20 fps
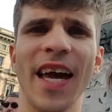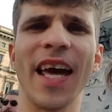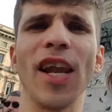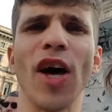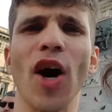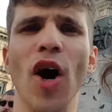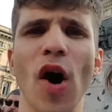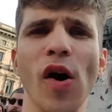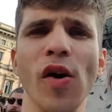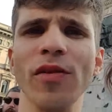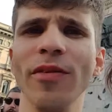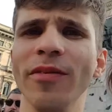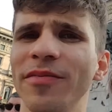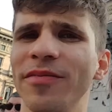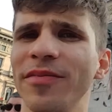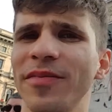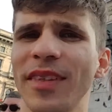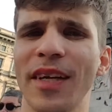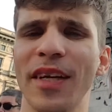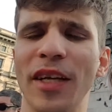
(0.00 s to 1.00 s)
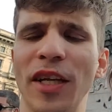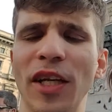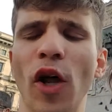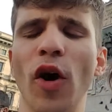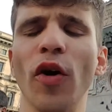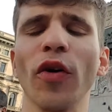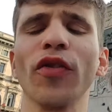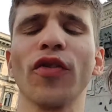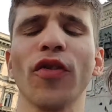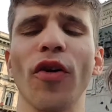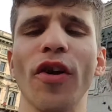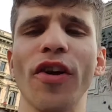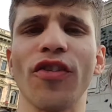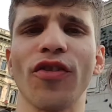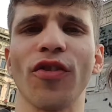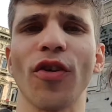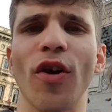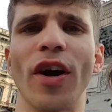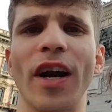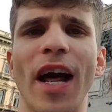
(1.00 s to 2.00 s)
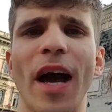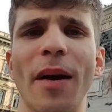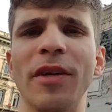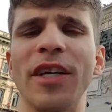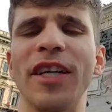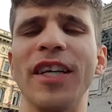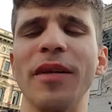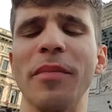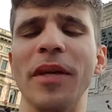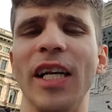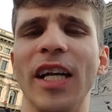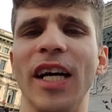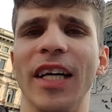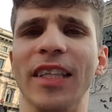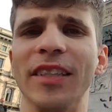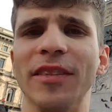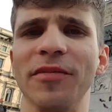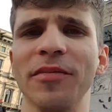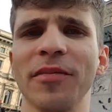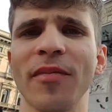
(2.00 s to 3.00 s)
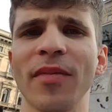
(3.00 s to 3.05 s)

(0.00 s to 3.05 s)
Hello. Long story short, I'm here in Milan